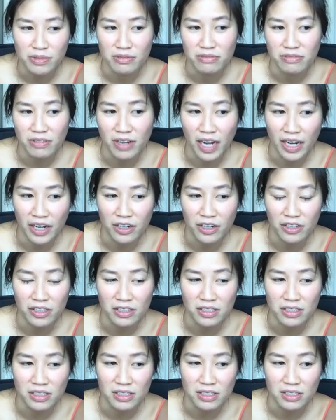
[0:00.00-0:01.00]

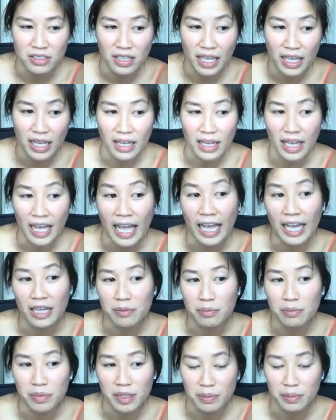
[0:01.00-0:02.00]
fired
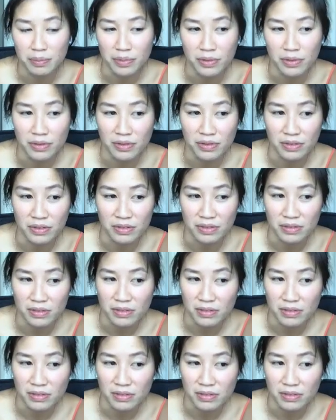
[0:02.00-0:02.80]
at people